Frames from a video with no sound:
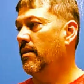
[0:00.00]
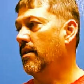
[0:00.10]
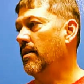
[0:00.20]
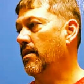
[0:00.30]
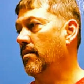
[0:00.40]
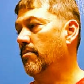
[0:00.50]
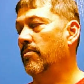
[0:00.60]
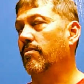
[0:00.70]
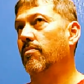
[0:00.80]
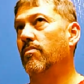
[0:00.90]

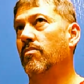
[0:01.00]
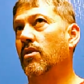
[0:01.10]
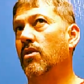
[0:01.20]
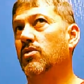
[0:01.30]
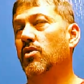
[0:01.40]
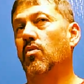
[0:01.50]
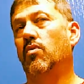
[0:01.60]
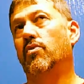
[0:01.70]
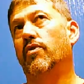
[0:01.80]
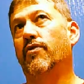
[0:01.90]

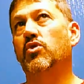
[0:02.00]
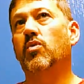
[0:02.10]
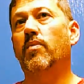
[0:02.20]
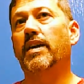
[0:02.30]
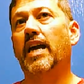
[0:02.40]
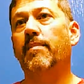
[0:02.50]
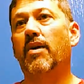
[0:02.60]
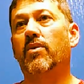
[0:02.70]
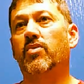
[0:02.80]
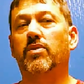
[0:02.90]
So the first one we came
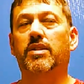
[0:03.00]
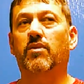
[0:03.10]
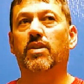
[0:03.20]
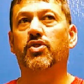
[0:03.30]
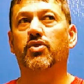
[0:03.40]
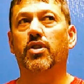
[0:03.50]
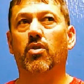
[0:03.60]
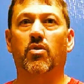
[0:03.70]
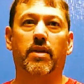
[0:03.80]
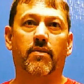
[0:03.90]
out with was the original
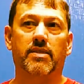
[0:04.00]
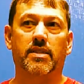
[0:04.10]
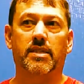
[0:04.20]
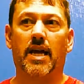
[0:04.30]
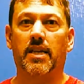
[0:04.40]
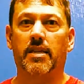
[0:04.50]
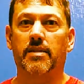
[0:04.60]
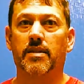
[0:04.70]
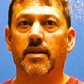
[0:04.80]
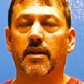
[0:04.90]
YOLO. That was a
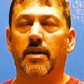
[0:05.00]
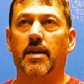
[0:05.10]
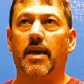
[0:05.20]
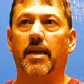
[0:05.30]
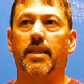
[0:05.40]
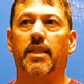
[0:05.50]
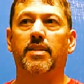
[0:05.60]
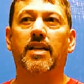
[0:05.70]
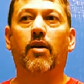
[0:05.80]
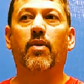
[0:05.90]
solid. And then
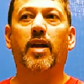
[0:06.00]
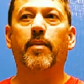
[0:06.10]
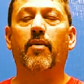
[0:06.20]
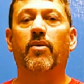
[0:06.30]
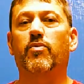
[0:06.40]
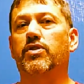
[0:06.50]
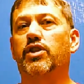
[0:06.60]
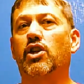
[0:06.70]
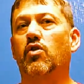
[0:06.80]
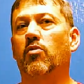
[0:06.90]
the second one we came out with was a
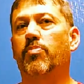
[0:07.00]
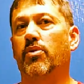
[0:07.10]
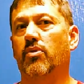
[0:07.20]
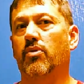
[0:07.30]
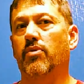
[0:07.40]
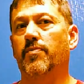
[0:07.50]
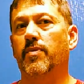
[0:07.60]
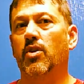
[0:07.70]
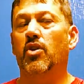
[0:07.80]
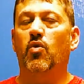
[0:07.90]
YOLO Pearl.
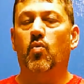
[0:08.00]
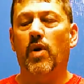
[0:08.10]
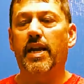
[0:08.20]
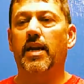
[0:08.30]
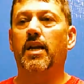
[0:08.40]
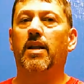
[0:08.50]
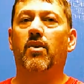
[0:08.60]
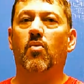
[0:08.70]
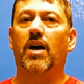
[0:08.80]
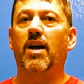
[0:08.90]
Waited a
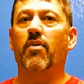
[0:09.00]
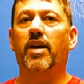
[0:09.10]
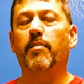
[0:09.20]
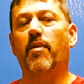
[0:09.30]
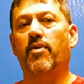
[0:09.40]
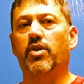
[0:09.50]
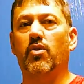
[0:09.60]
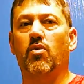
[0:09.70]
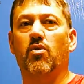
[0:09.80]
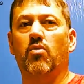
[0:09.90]
little while and we came out with a
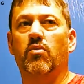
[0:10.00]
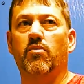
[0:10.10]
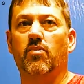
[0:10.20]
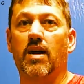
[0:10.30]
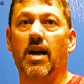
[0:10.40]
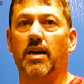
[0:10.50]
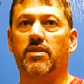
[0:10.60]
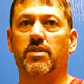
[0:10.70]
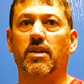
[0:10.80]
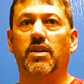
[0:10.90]
YOLO
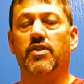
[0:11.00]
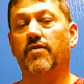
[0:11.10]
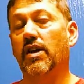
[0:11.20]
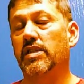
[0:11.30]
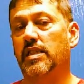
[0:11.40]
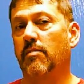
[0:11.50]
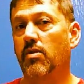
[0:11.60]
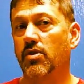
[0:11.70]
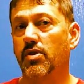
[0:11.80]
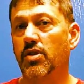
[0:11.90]
Rocks. It's very
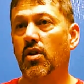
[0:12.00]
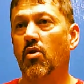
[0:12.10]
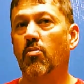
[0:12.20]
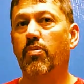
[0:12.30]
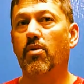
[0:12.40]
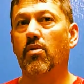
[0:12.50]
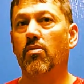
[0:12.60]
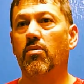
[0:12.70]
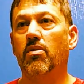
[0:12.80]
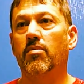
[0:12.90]
similar to the YOLO
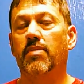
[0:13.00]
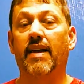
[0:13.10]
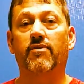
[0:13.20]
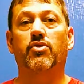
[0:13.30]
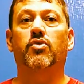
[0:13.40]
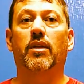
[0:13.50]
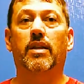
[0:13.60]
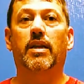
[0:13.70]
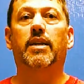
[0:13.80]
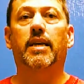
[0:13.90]
Pearl, but after
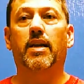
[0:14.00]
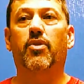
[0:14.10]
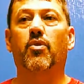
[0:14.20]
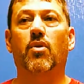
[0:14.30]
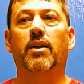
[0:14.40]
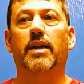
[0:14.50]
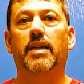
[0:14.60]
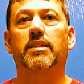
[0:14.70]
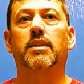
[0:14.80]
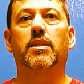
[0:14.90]
drilling it and getting to throw it, it
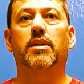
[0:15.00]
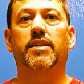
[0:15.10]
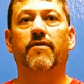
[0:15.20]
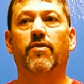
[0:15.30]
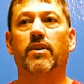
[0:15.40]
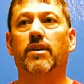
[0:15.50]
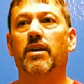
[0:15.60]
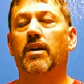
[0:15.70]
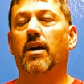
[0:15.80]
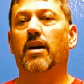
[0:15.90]
is a little different.
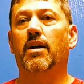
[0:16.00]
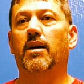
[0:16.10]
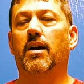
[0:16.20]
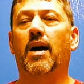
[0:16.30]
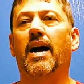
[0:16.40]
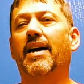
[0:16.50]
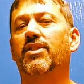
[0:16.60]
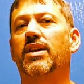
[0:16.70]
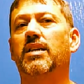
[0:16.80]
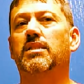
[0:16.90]
I
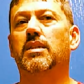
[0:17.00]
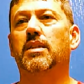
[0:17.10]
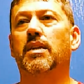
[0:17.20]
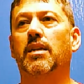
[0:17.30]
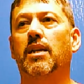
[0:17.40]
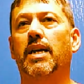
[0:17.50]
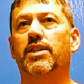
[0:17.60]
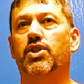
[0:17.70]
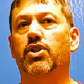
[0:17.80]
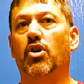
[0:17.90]
think it's a little
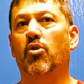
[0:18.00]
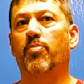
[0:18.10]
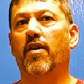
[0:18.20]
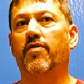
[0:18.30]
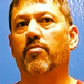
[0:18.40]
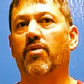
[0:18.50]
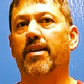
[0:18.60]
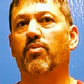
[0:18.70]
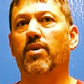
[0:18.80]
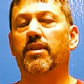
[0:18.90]
less sharp off the
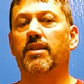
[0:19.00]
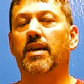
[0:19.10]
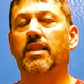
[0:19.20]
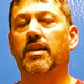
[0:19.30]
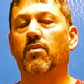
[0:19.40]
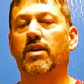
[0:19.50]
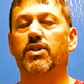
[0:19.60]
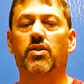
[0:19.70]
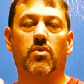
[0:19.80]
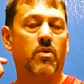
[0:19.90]
break point than the
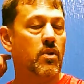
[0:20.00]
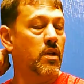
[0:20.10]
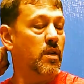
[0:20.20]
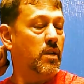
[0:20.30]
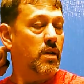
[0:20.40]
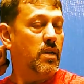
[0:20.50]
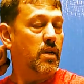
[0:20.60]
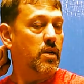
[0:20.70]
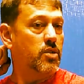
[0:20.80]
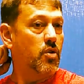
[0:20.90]
original
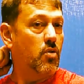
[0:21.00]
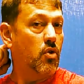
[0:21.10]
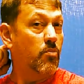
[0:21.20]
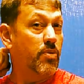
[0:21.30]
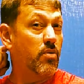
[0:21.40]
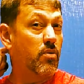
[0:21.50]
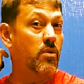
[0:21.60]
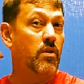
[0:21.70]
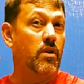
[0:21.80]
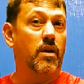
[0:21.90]
YOLO
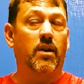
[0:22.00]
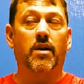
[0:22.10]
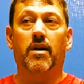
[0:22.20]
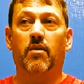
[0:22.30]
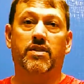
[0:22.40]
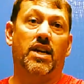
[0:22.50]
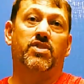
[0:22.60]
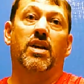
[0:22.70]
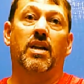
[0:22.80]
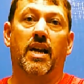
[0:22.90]
Pearl, which
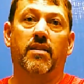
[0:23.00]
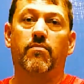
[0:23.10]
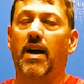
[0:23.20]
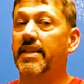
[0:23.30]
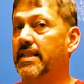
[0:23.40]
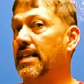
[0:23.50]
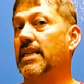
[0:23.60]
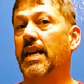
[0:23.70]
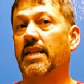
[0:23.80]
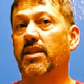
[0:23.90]
actually I like. I
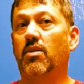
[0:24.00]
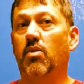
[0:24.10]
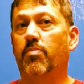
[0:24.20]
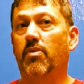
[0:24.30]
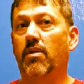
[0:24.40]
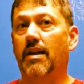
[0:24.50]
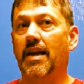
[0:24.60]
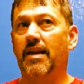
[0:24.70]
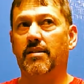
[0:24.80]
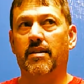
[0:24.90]
did like the YOLO Pearl a
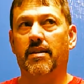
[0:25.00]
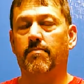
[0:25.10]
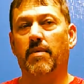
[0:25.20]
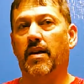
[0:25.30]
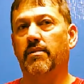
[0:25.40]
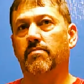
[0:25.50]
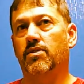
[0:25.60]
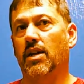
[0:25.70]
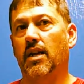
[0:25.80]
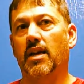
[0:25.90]
lot. I
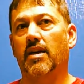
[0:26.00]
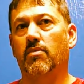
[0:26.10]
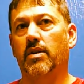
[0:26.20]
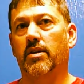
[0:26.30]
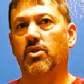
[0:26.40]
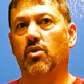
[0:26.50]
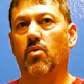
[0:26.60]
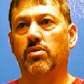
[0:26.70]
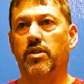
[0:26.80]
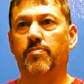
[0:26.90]
shot a lot of really good
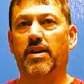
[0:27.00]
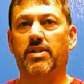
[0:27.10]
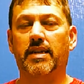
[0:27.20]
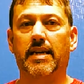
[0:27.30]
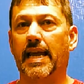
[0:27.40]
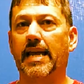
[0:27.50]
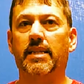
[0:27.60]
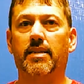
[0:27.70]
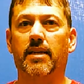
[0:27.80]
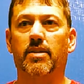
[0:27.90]
scores, especially
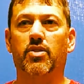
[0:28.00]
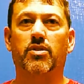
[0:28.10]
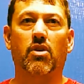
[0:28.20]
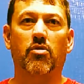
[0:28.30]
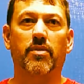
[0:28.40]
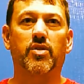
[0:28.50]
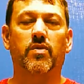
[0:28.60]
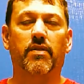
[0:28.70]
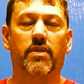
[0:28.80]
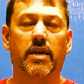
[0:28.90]
late into tournaments
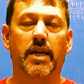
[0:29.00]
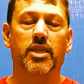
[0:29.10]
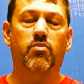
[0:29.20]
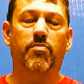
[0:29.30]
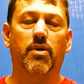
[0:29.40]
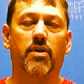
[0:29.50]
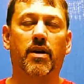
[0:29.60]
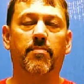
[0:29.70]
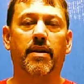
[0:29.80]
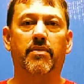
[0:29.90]
whenever the lanes were burned
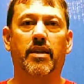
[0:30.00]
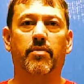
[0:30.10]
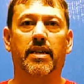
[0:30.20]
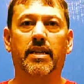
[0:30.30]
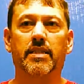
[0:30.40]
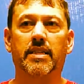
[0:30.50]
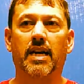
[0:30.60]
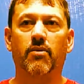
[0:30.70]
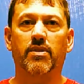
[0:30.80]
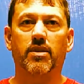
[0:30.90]
up and I was able to get
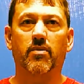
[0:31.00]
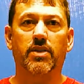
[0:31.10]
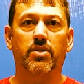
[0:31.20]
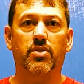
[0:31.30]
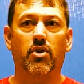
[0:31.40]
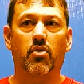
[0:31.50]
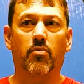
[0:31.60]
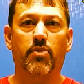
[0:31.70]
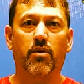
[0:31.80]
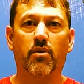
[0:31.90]
inside with the original
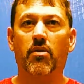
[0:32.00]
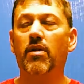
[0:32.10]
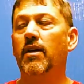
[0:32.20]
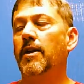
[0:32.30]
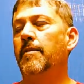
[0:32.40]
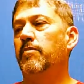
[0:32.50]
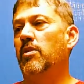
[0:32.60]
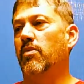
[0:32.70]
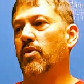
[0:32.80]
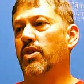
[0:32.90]
YOLO Pearl.
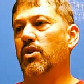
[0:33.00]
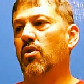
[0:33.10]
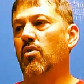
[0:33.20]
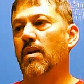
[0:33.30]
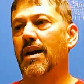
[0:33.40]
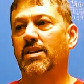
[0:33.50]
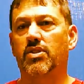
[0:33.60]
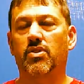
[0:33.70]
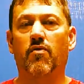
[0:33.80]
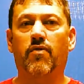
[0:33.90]
But with the YOLO Rocks
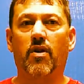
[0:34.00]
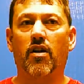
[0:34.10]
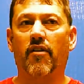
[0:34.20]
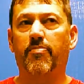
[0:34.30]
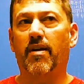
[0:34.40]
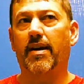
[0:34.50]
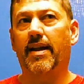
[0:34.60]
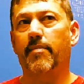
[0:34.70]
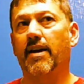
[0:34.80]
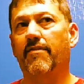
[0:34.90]
so far, I've probably
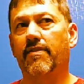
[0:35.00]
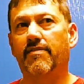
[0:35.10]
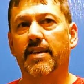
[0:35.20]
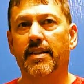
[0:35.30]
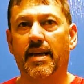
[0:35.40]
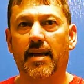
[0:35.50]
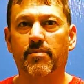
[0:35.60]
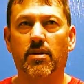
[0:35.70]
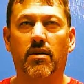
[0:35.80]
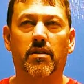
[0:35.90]
got about 15
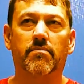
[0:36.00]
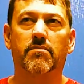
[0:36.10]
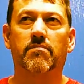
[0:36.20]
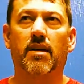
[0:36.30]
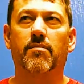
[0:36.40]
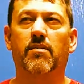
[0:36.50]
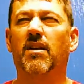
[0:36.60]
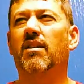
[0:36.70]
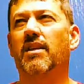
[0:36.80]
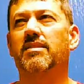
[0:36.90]
games on it. Maybe
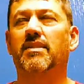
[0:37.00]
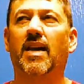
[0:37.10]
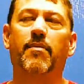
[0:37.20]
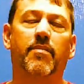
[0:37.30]
no, less than that,